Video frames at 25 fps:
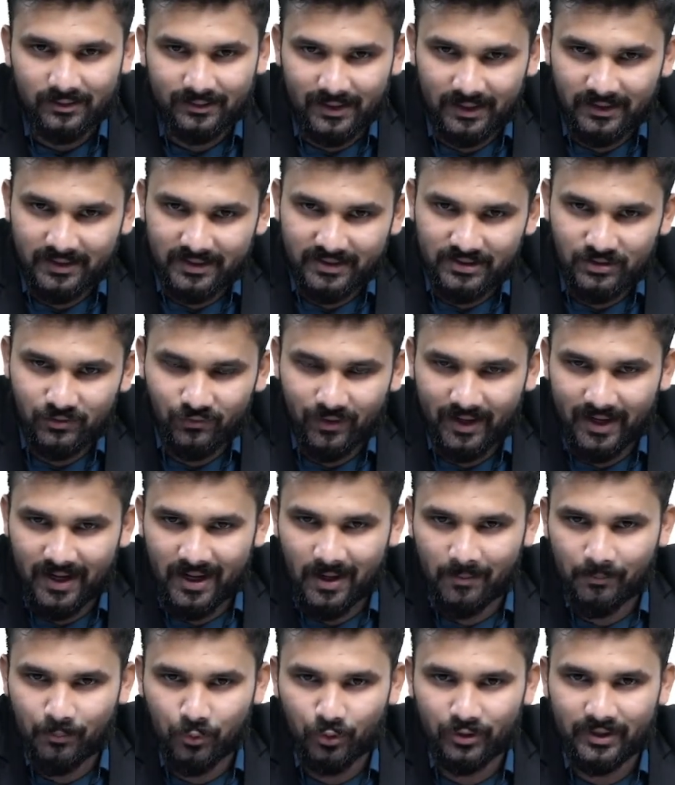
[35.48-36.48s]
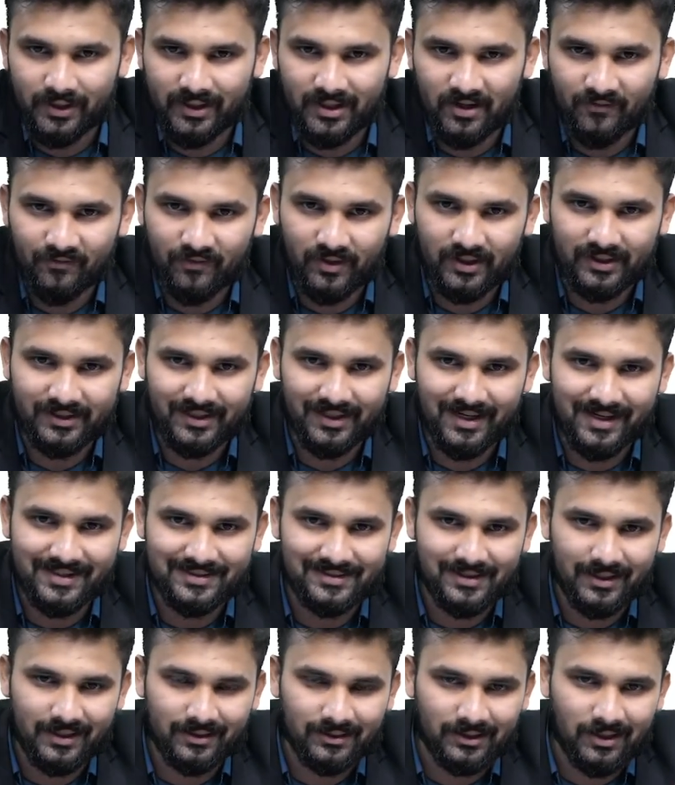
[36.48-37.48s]
that is when I am putting a
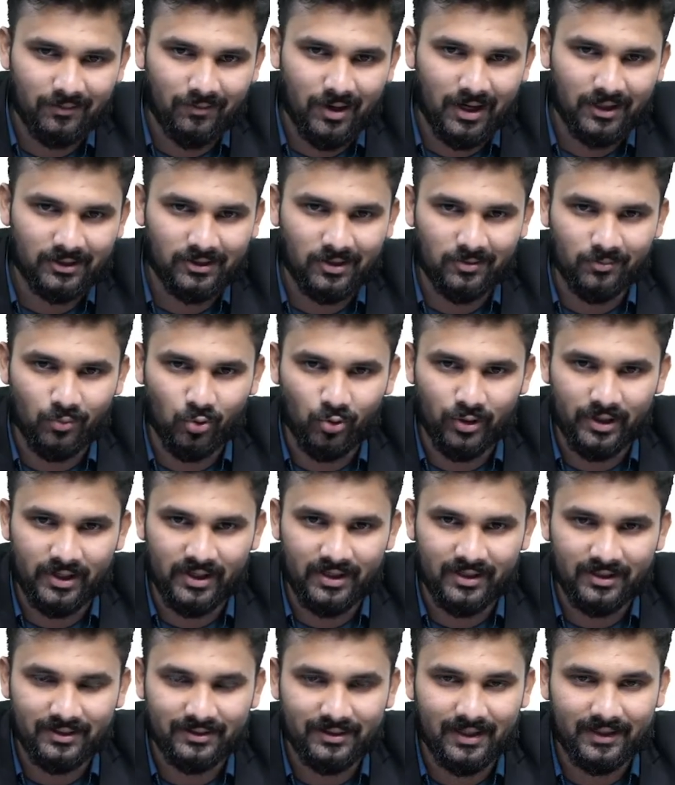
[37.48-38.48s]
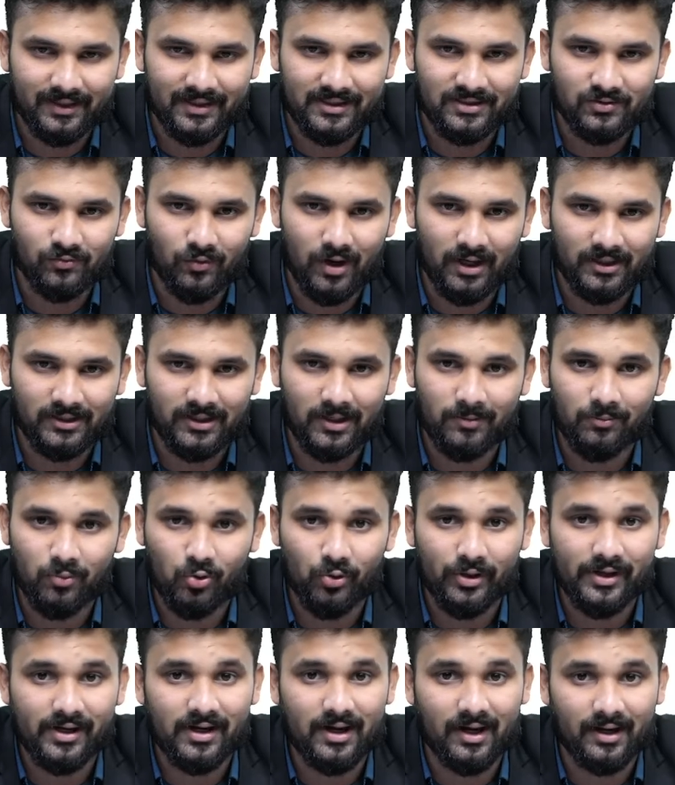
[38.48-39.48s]
fertilizer in the water body, that is water
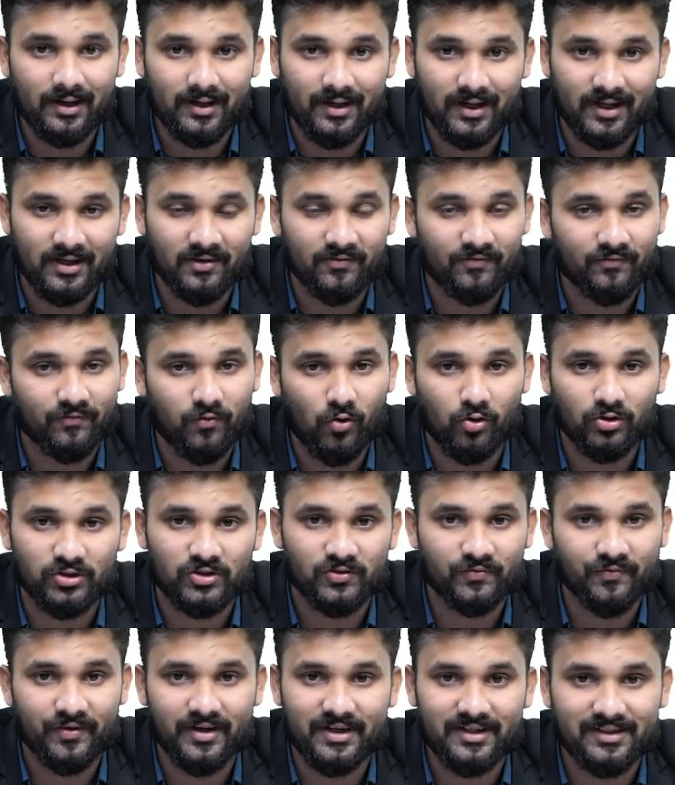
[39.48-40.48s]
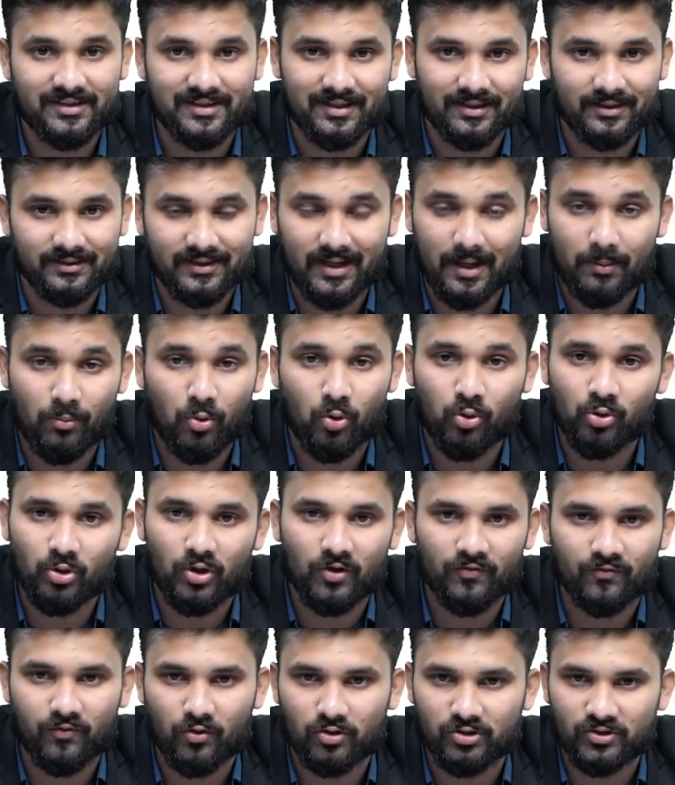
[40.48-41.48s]
body contain phosphate, the amount
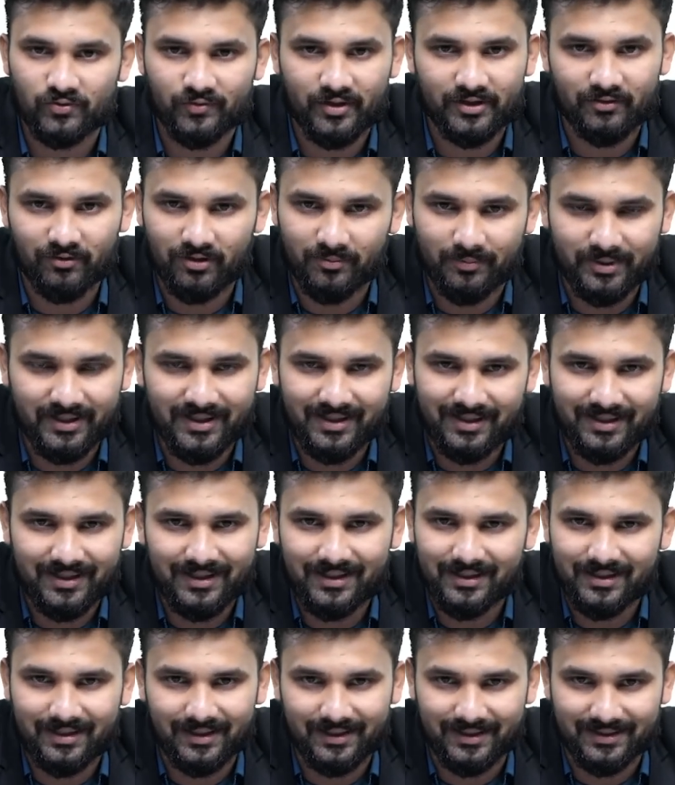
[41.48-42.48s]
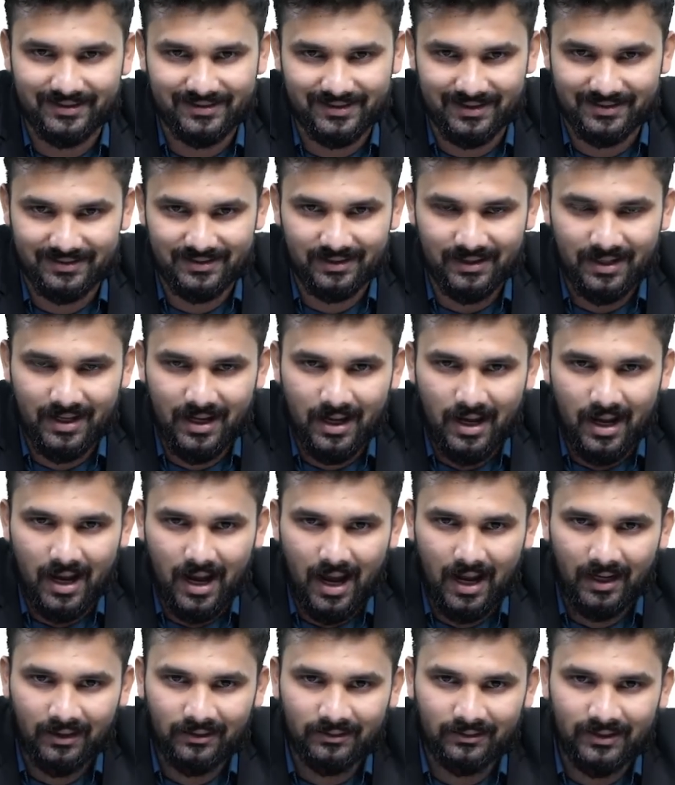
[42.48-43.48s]
of phosphate will be increases
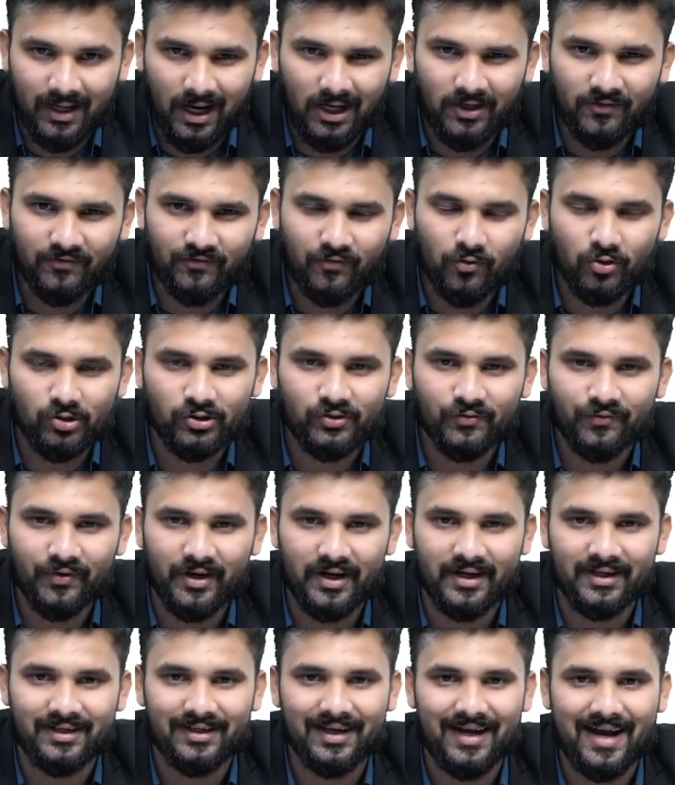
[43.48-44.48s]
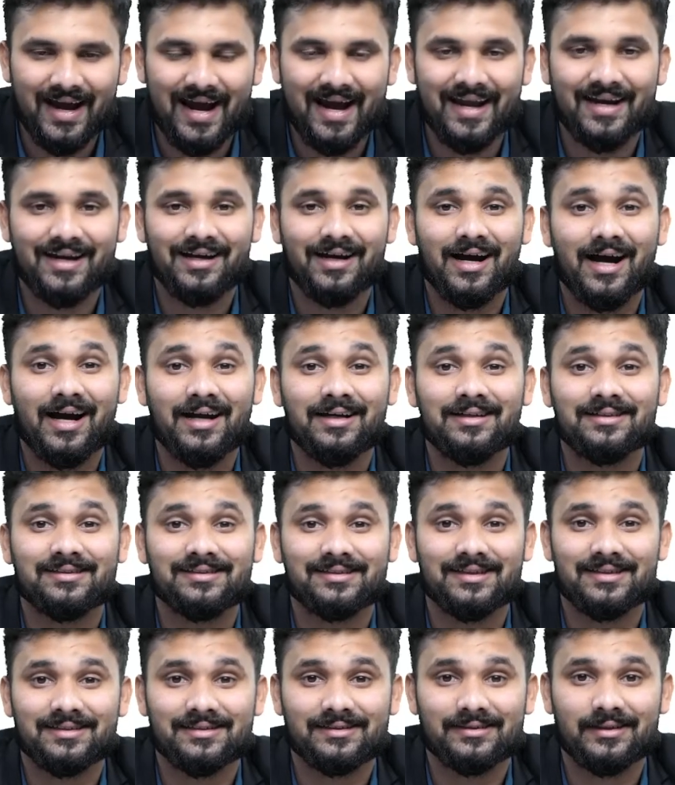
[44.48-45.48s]
and that phosphate
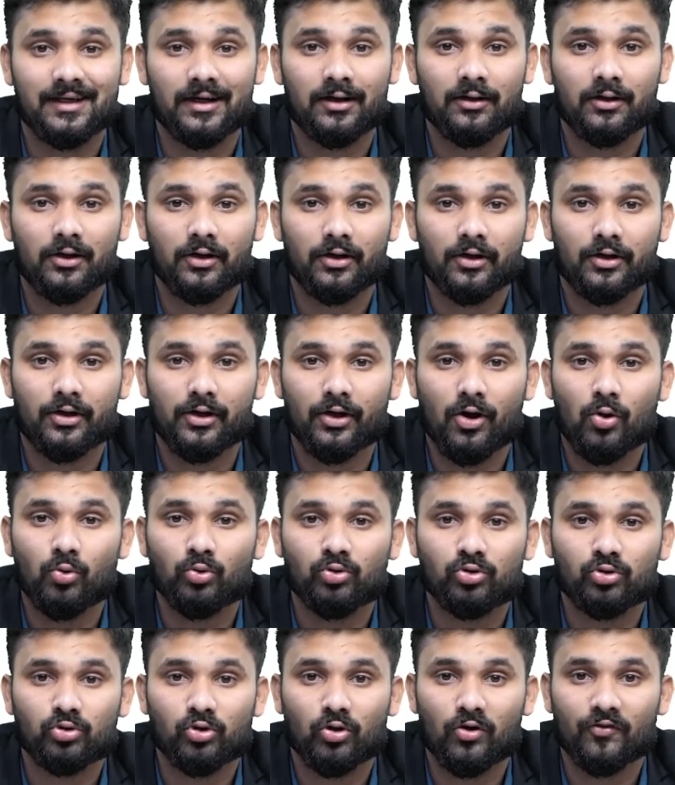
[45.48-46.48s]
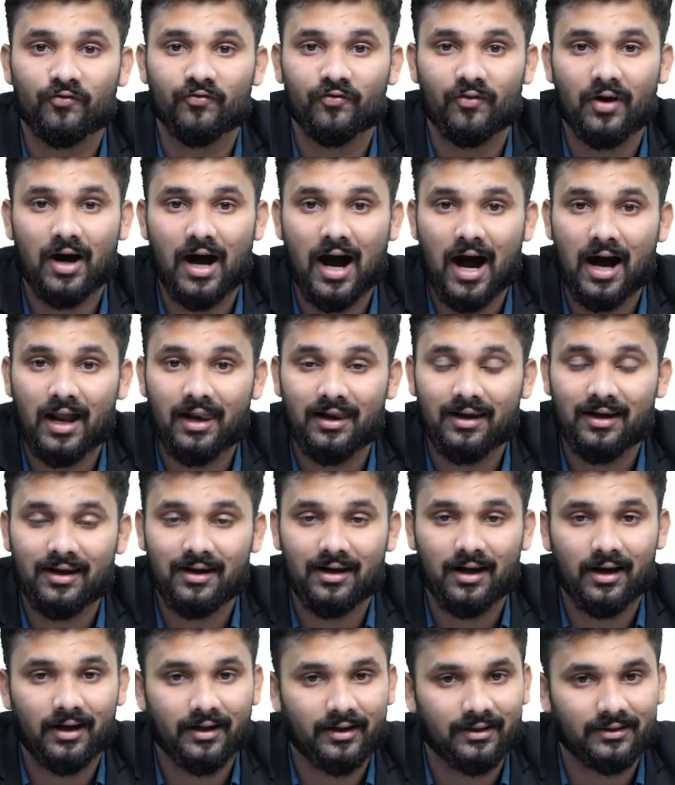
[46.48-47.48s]
enhances the growth of
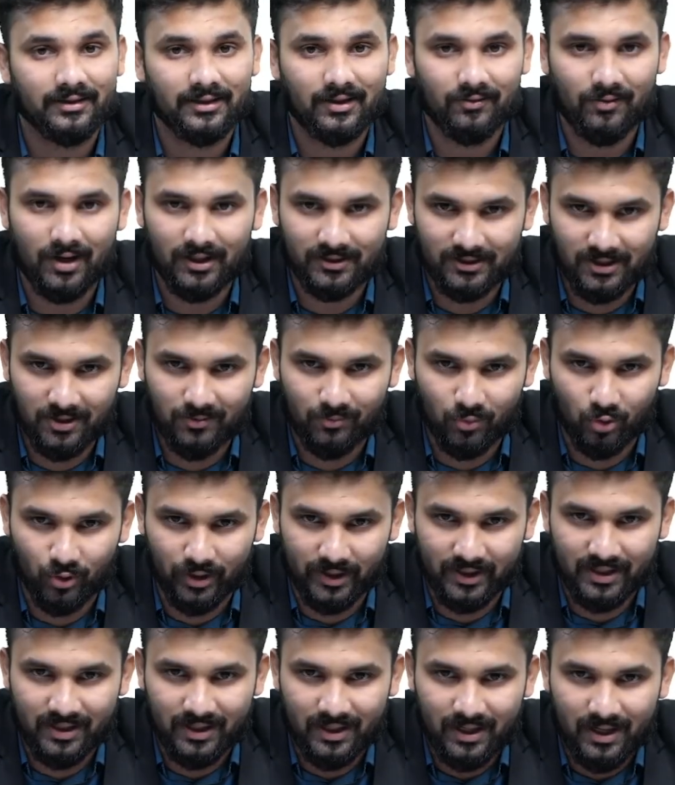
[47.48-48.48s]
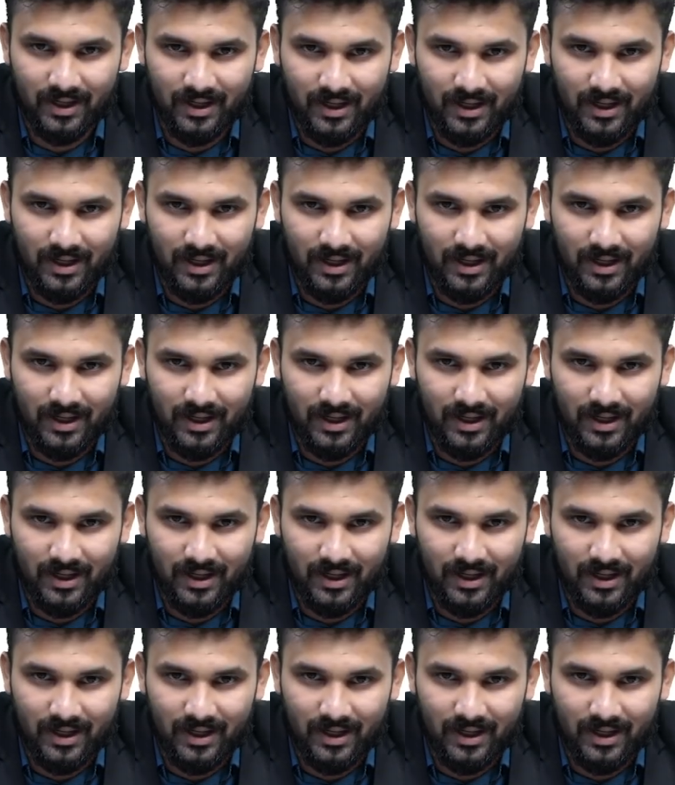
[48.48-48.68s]
alga in the water body